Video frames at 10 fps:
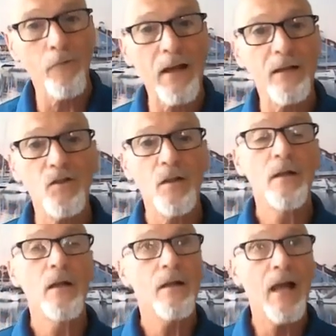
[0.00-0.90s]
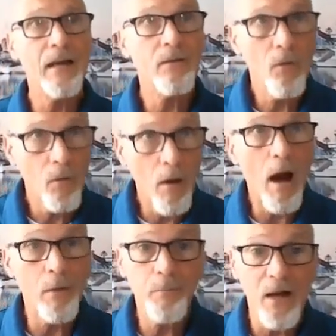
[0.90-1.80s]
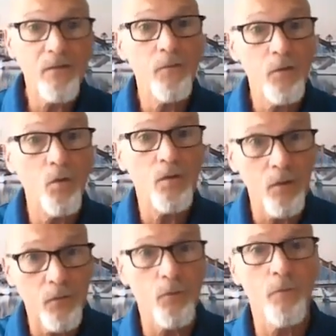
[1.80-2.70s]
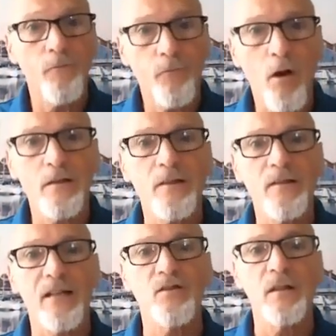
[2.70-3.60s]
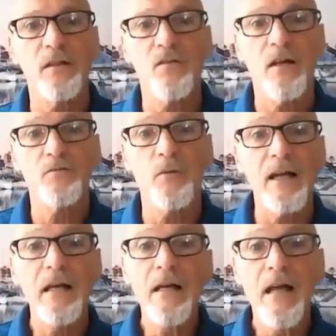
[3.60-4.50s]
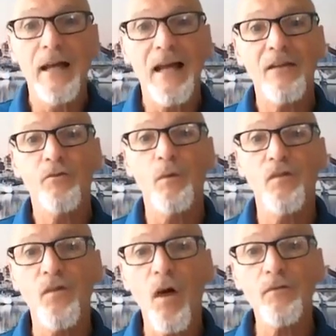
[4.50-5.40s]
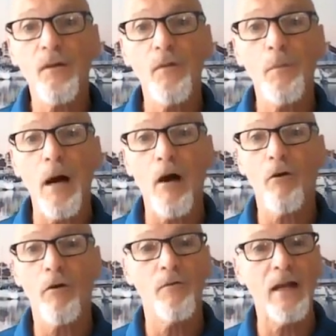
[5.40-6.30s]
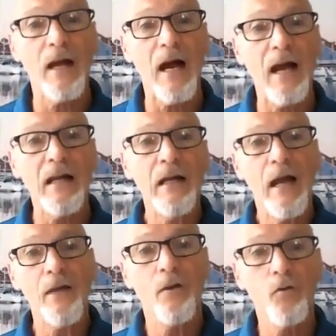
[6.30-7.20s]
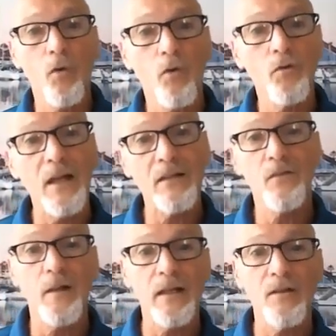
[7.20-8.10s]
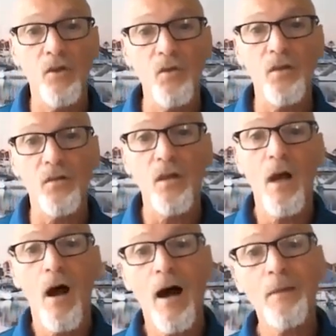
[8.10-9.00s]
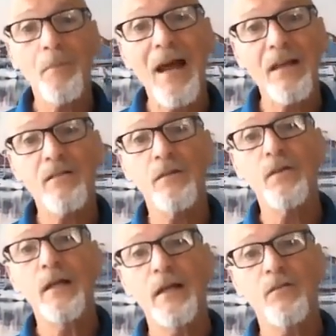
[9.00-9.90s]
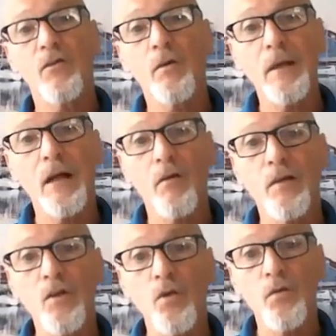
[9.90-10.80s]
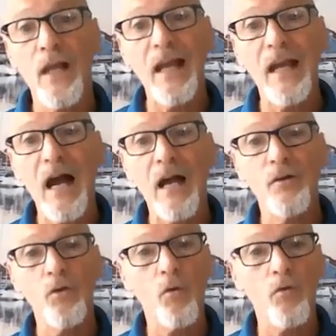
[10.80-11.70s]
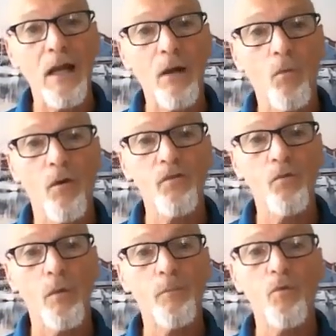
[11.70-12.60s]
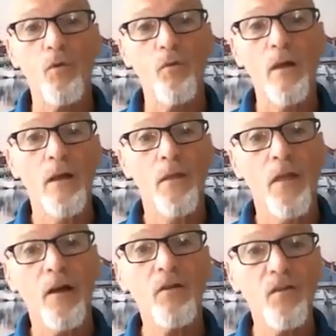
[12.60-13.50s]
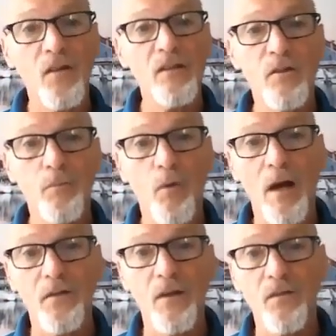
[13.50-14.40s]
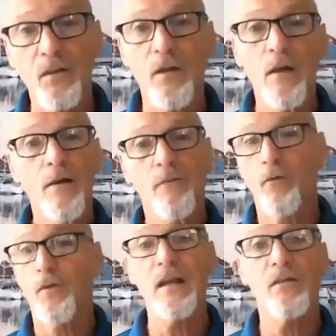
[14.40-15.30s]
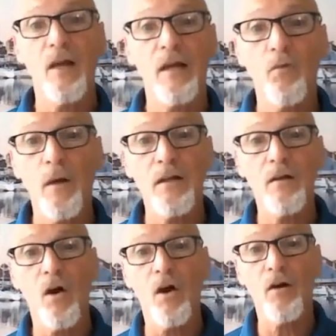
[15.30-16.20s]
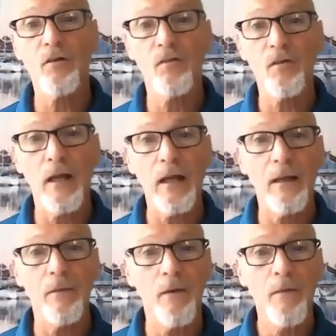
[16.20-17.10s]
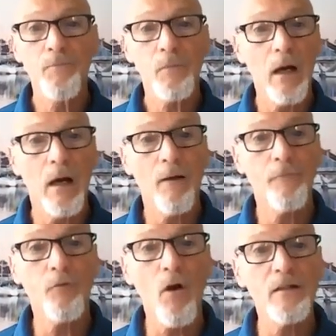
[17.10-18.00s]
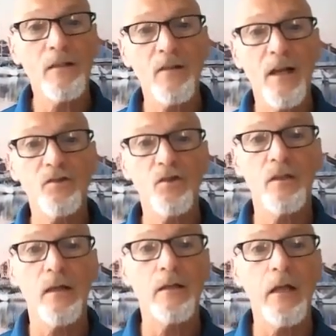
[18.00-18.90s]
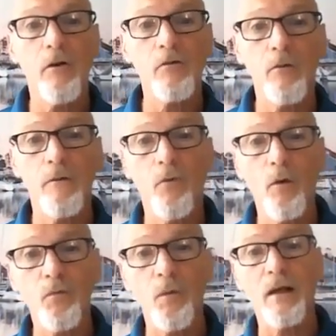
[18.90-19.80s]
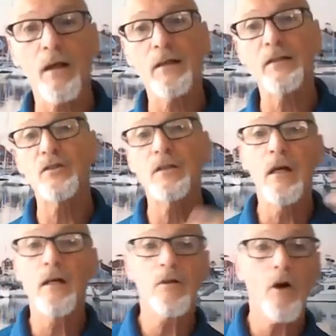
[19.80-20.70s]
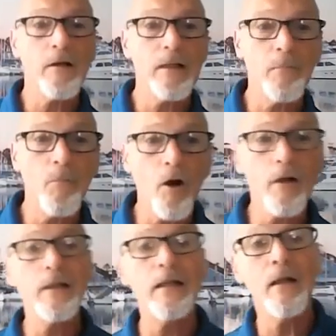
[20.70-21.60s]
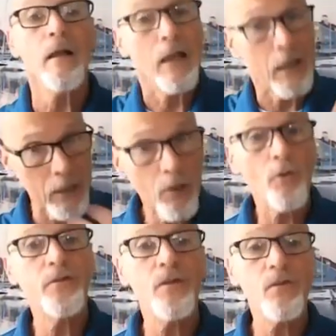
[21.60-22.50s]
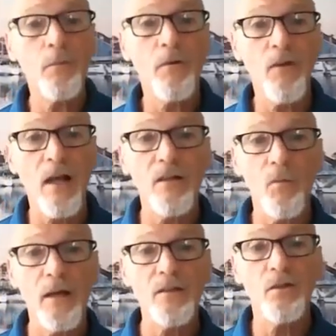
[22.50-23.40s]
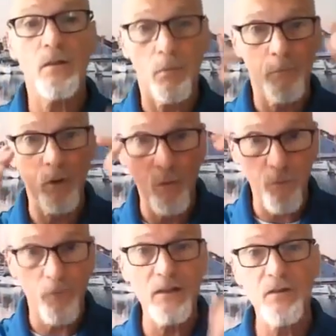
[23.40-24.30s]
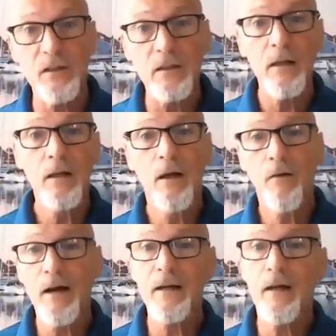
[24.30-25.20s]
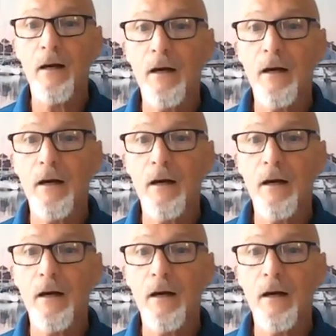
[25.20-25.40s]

events, like ONPASSIVE uses for fraud detection and such, right? And as a result of the power of AI and the neural nets that it uses, ONPASSIVE is going to be able to use AI and neural networks to improve their decision processes for things like credit cards and fraud detection and character and voice recognition, targeted marketing, ecosystem evaluation, computer vision, right?